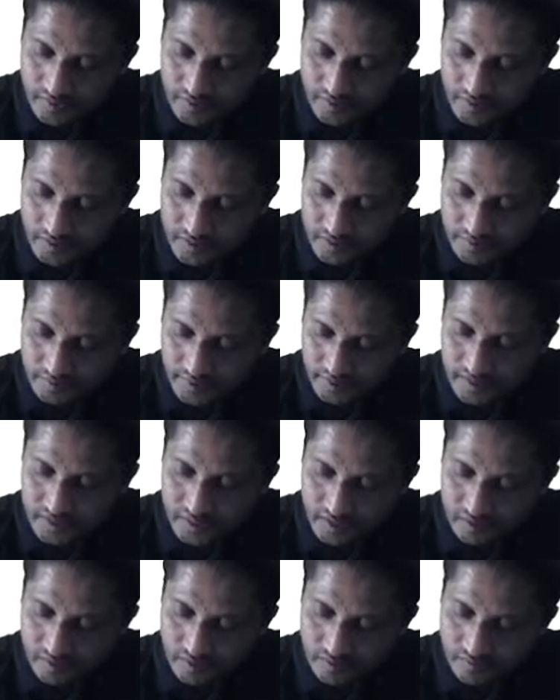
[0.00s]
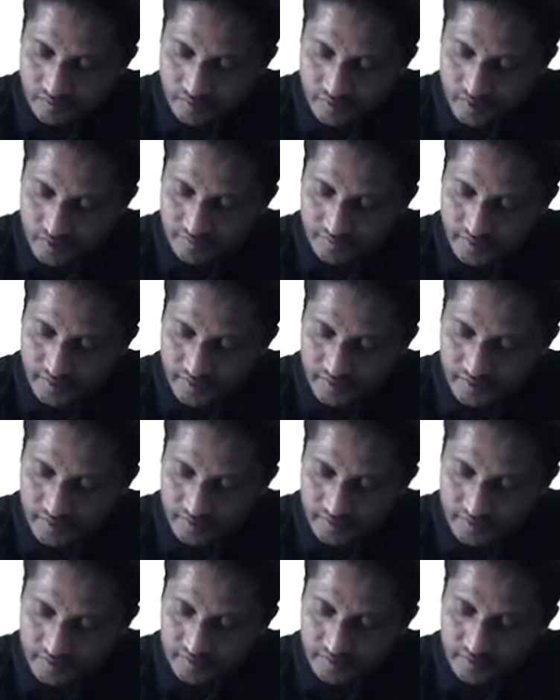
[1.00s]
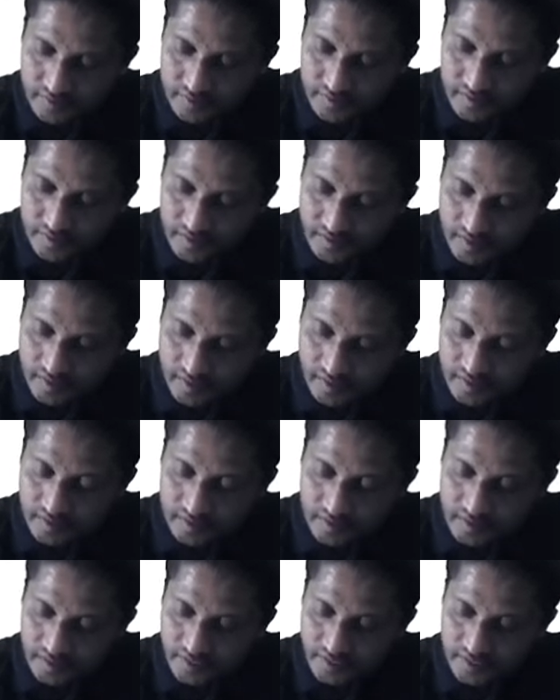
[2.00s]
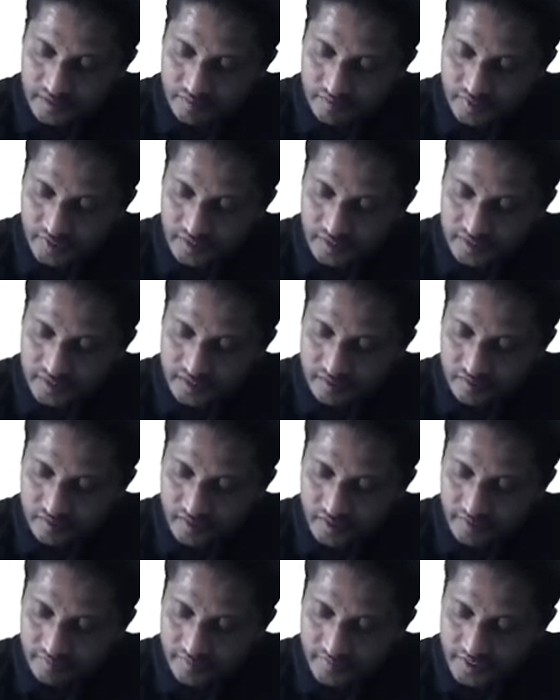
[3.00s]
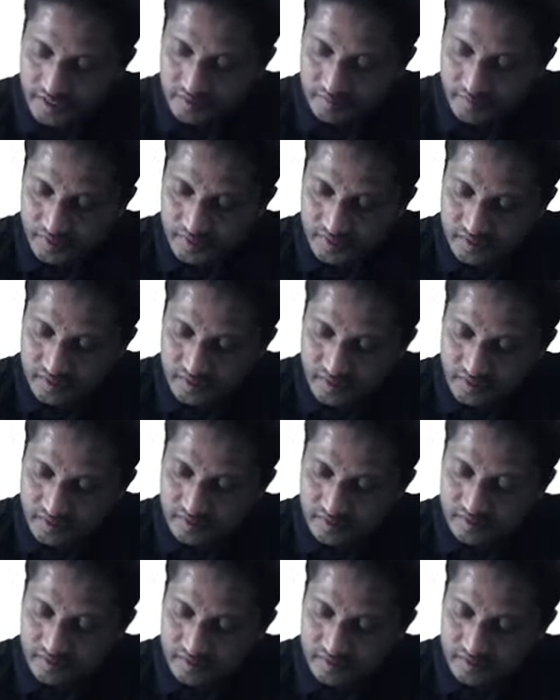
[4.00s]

X square is equal to 4ay and the line y is equal to mx plus c.